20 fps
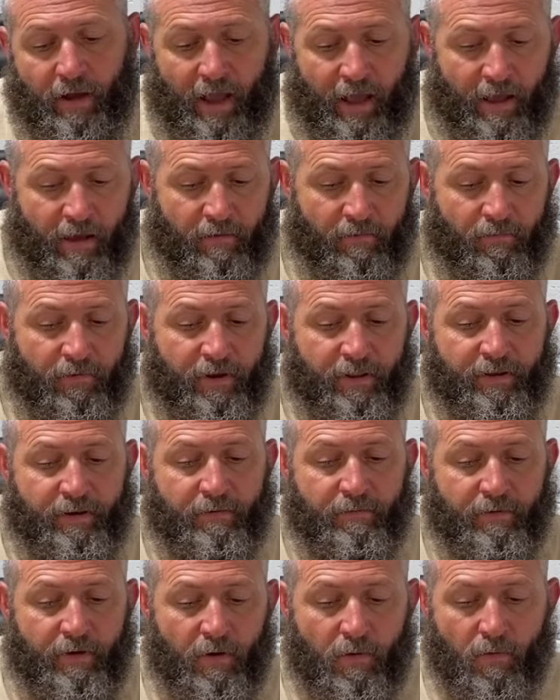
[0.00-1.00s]
I really
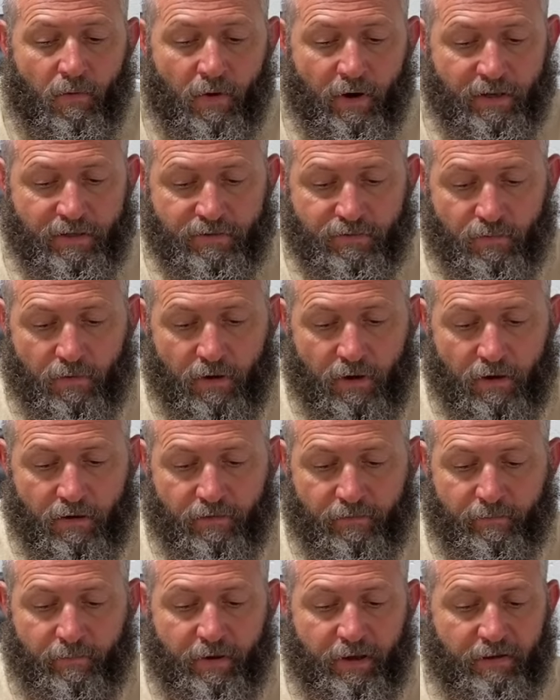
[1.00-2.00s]
don't know what it's
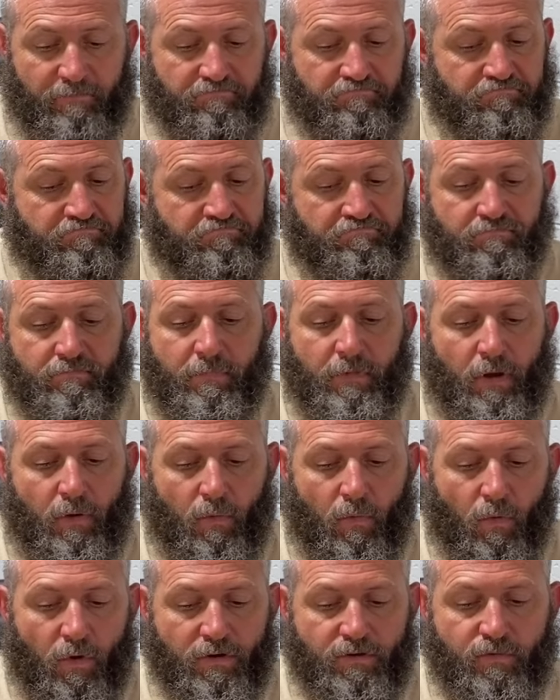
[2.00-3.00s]
worth, but
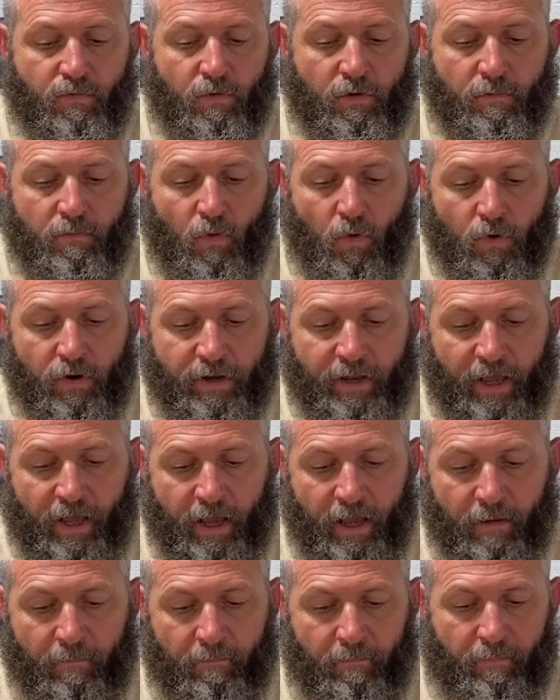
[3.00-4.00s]
watch one more
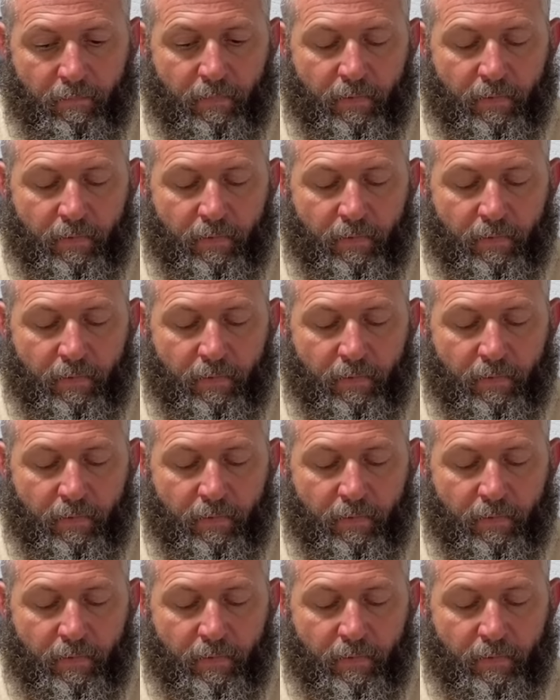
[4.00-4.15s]
time.